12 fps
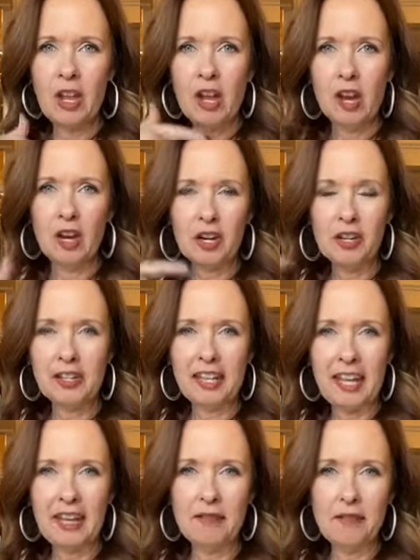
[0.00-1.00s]

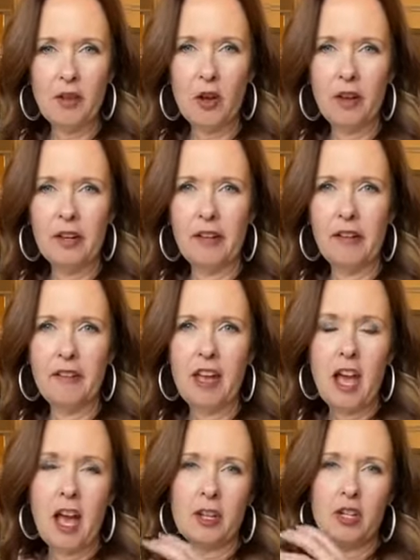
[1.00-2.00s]
hurricane of thought of,
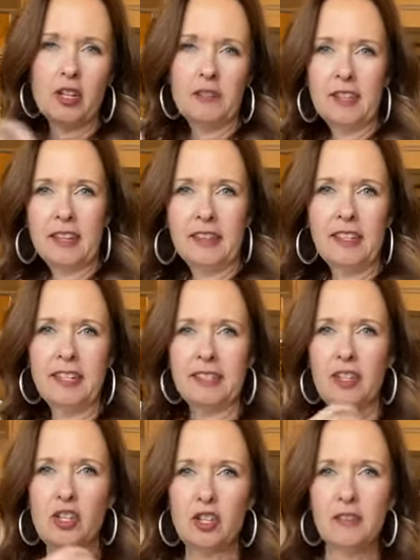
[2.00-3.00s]
I should have done this, I
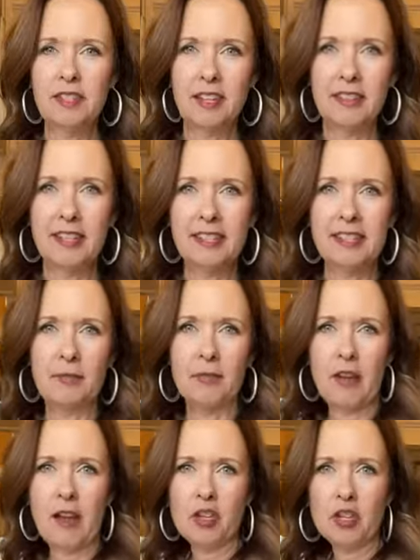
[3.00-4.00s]
should have done this, I,
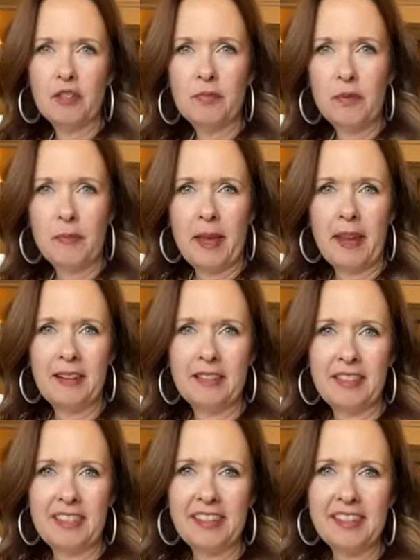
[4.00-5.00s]
I should have
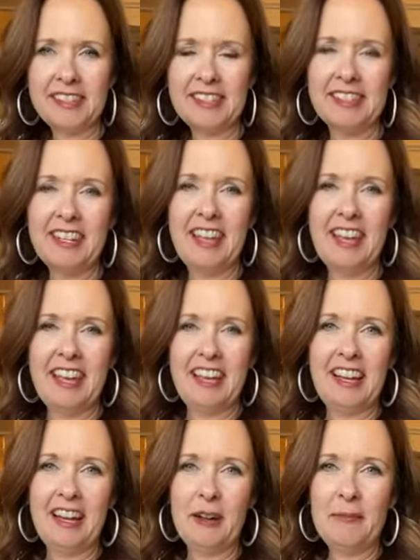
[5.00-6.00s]
prepared this
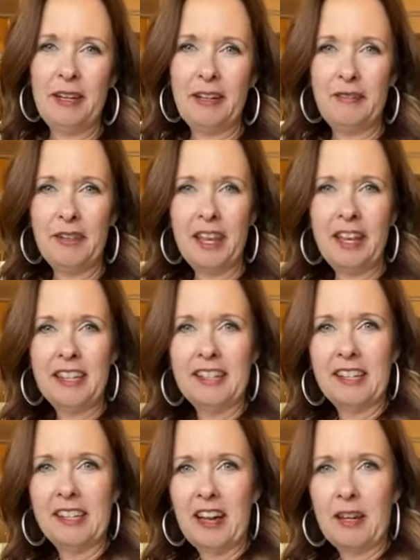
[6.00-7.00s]
um, in advance
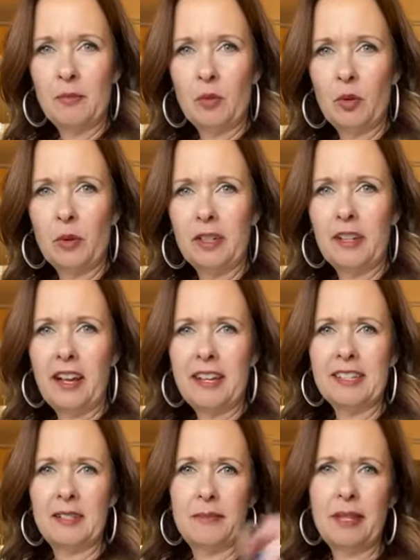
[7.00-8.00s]
and gotten more
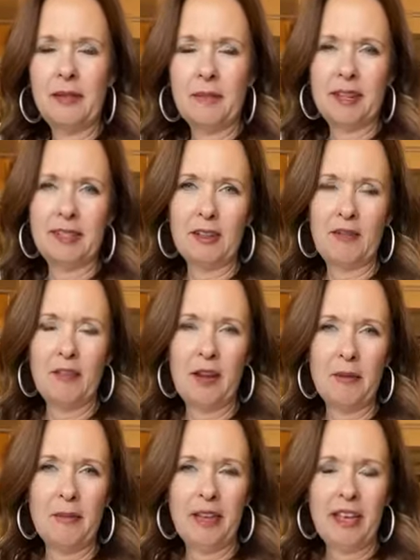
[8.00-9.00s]
organized and beaten myself
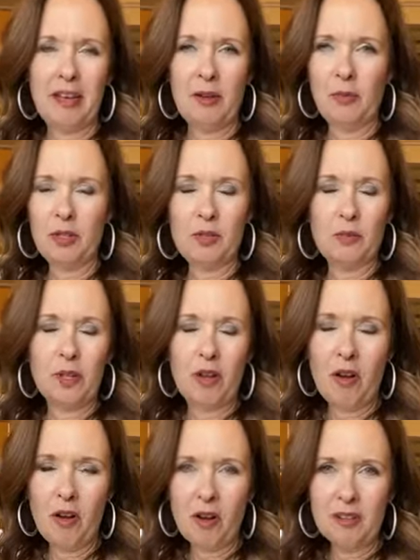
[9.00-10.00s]
up, which we
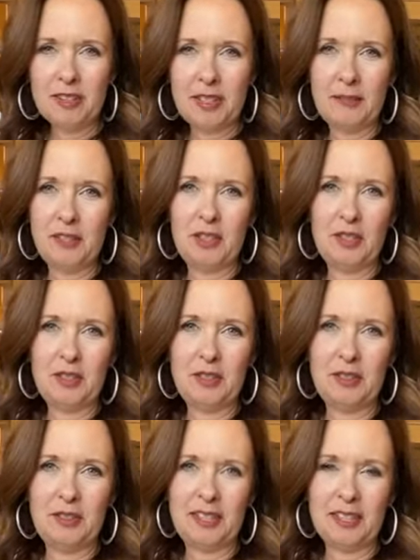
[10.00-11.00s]
all seem to do
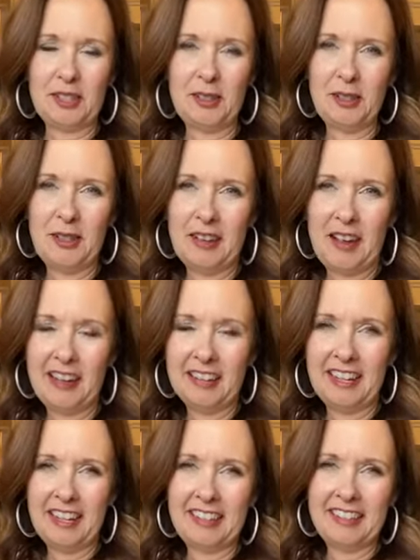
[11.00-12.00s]
this close to the
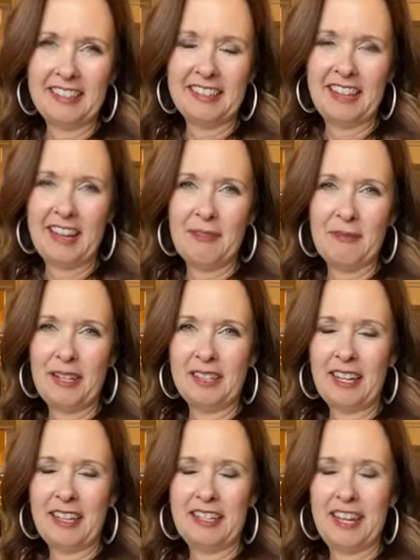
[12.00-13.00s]
holidays. Um, I
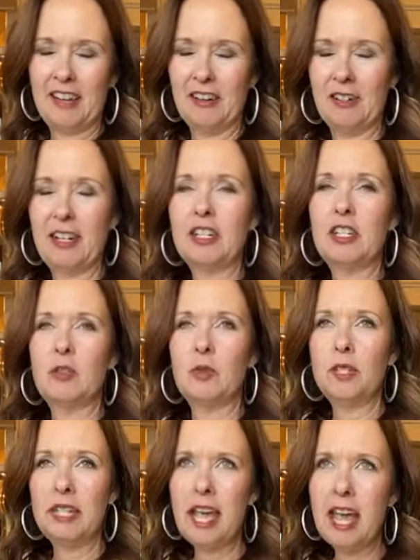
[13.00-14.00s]
sat down
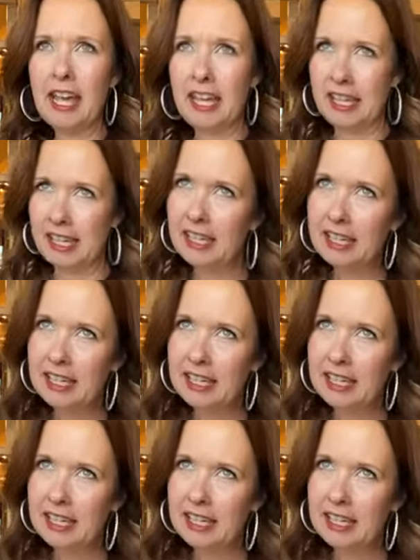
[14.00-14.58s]
today,